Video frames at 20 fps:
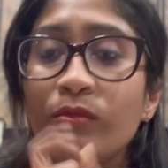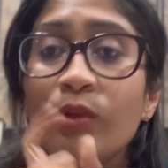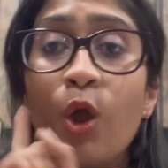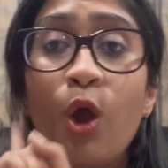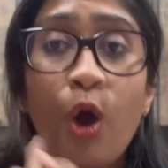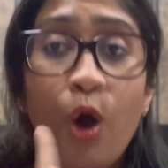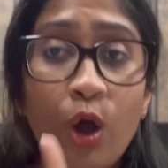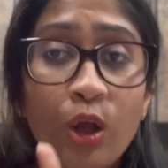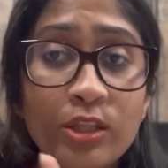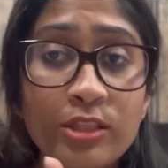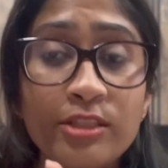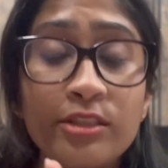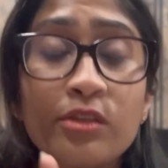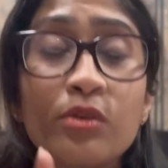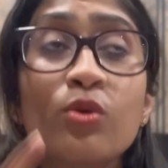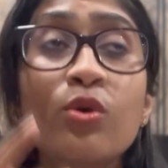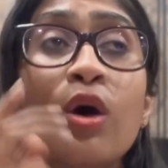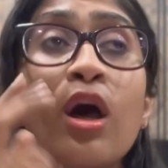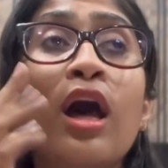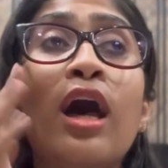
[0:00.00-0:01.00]

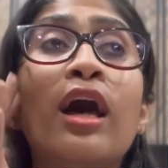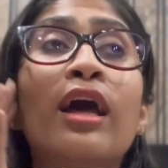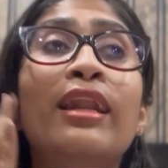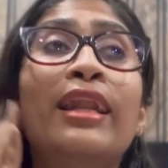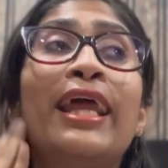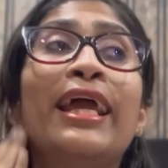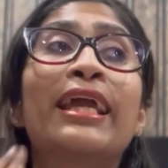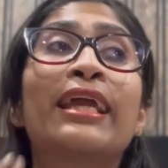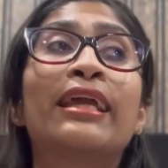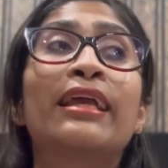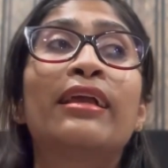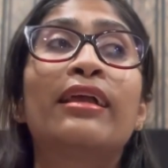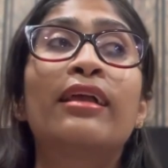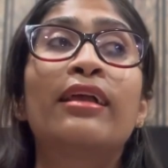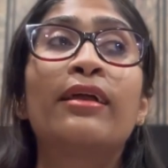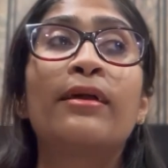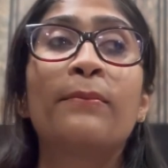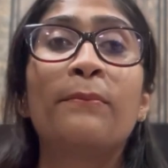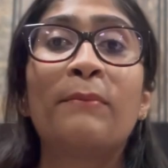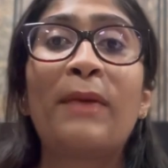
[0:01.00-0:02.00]
also, like,
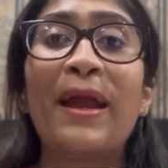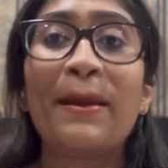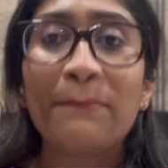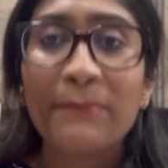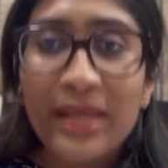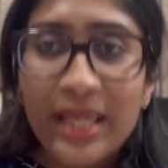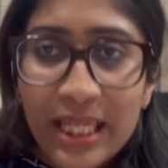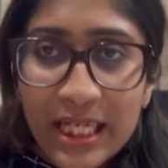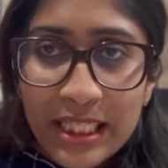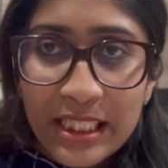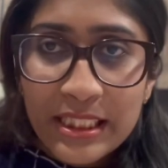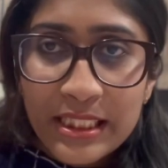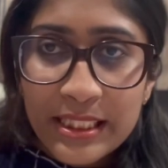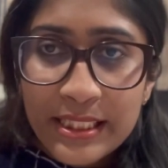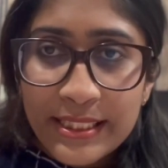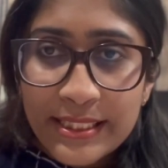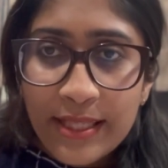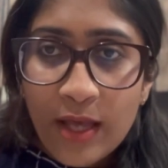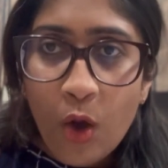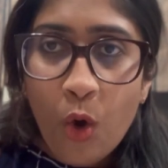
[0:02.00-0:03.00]
my parents
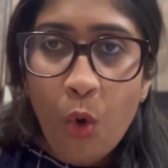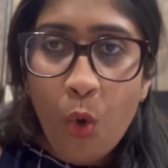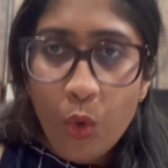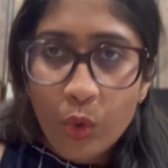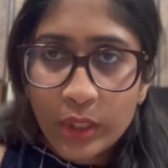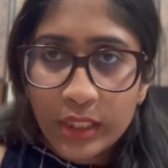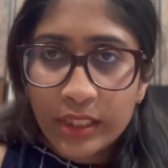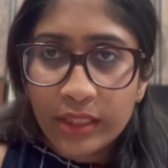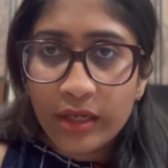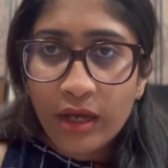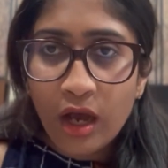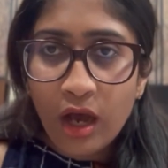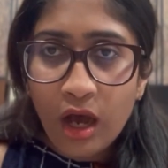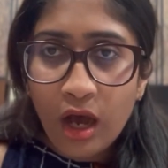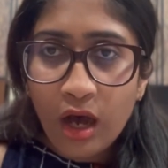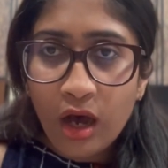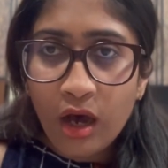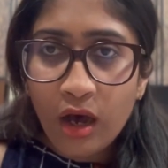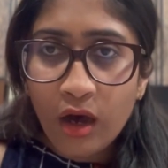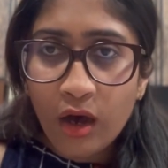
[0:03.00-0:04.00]
own
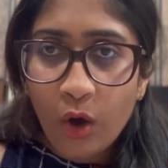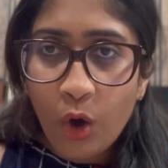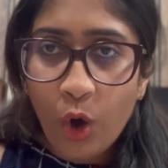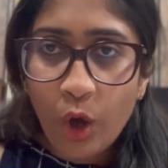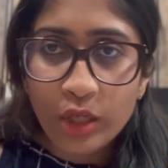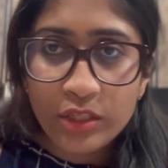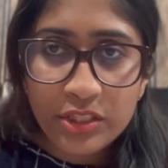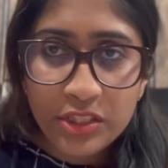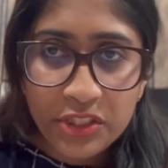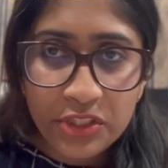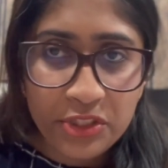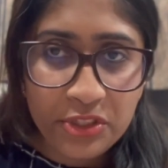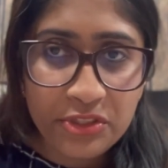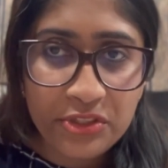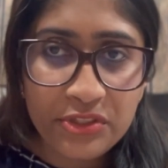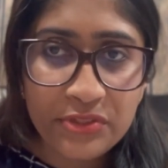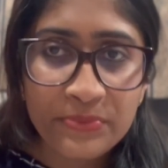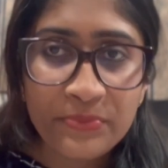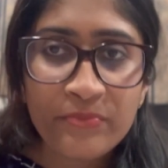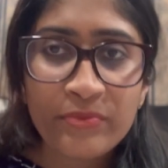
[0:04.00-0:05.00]

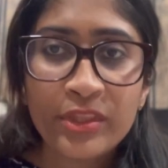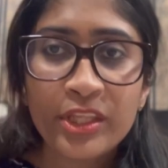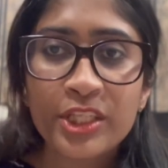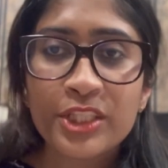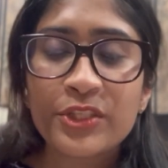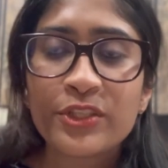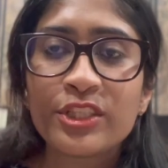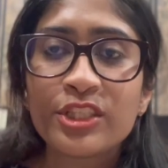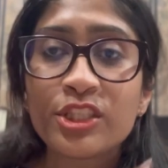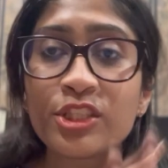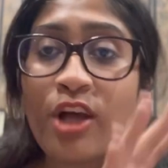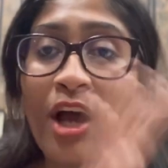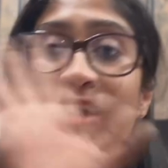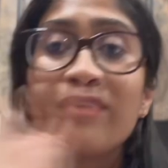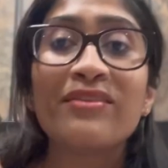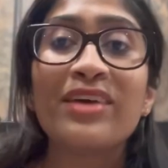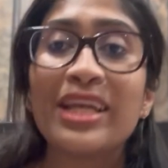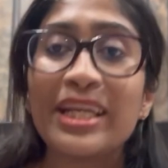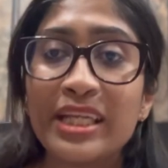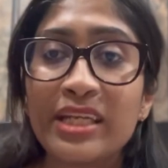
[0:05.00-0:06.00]
hostels, so it's not a
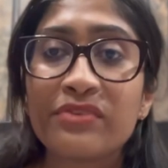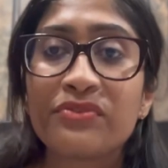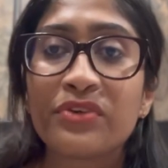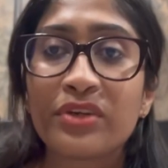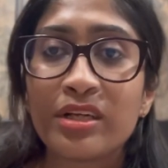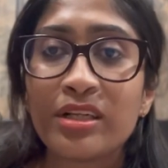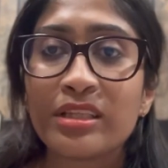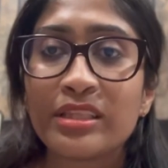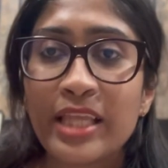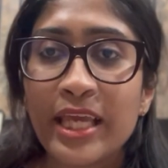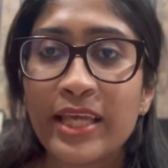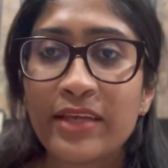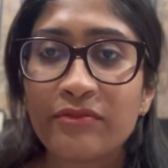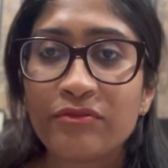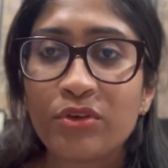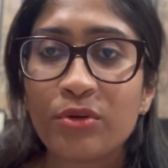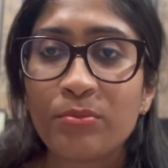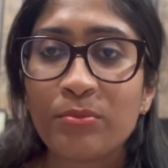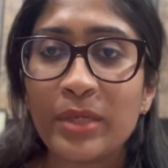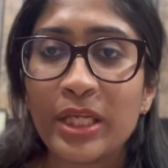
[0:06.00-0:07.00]
very difficult thing
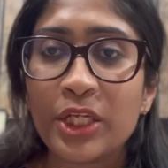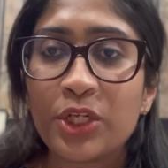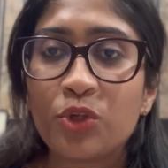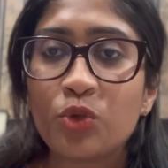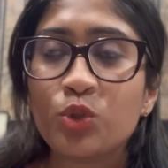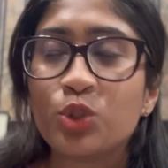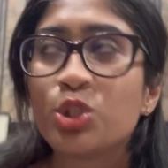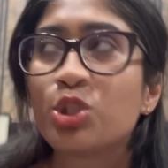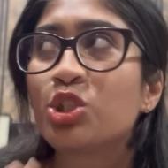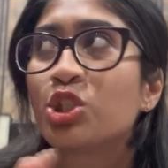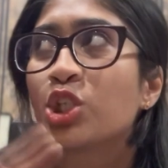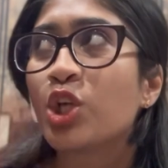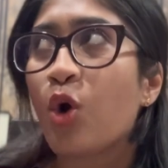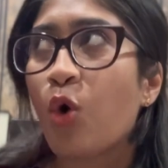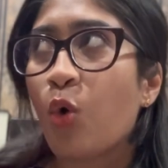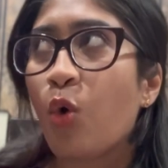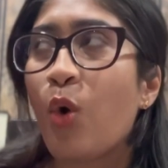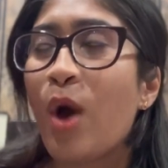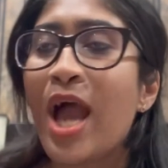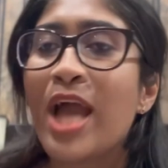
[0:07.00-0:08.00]
for me to just
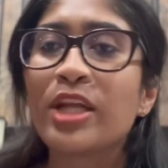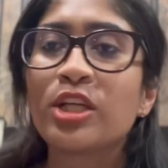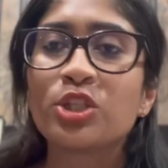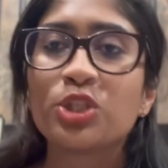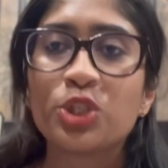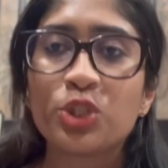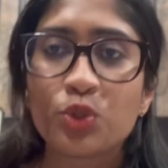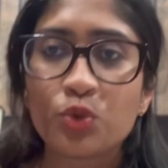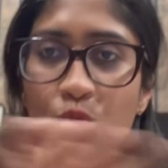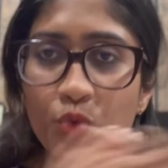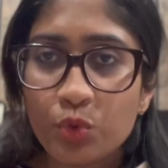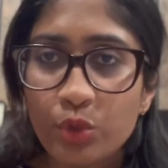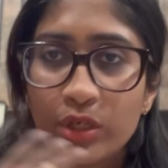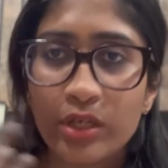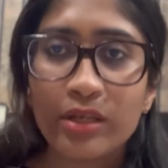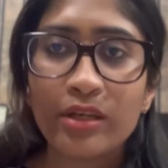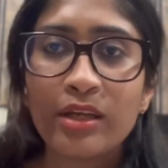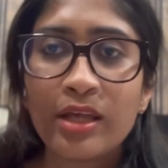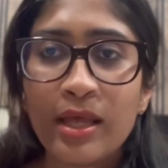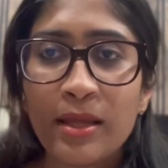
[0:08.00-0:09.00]
go and shoot
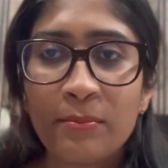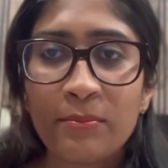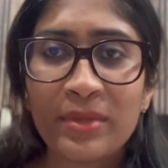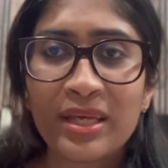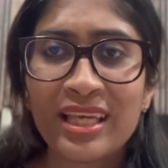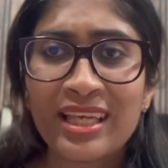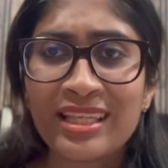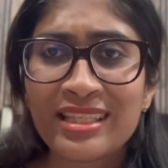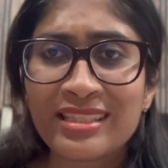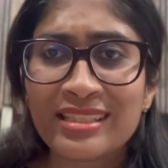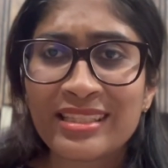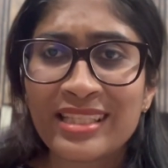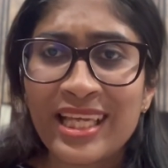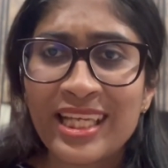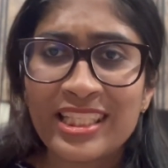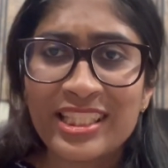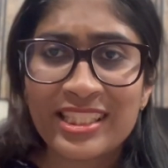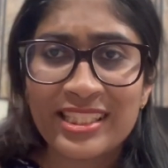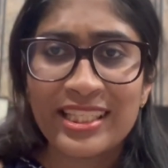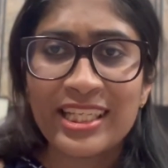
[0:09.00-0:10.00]
because
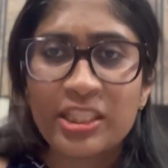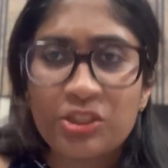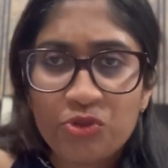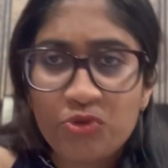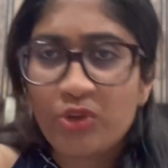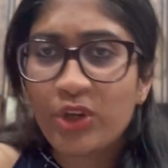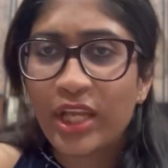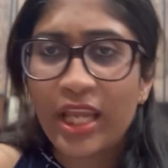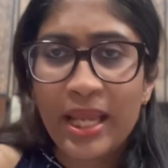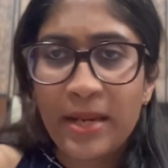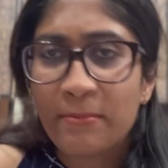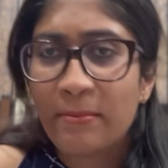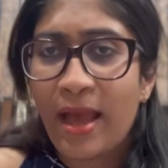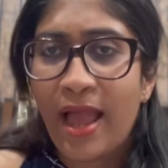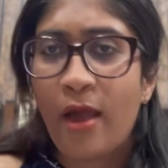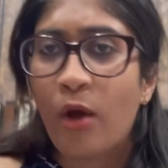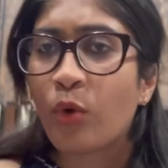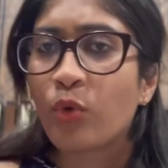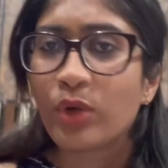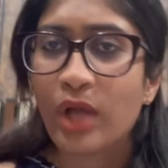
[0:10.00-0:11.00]
it's literally in my
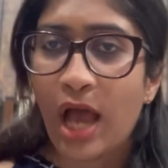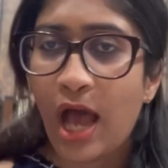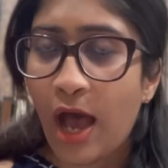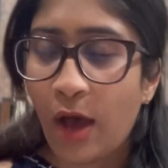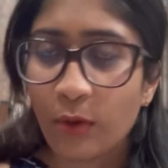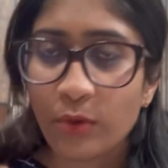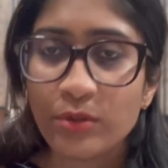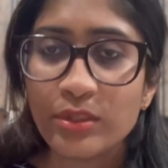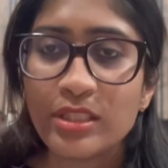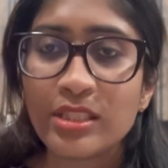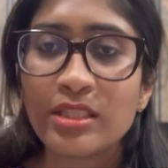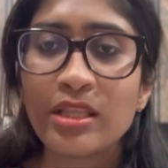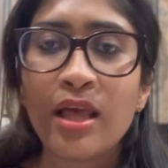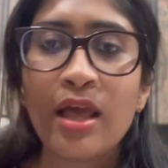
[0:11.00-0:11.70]
own house.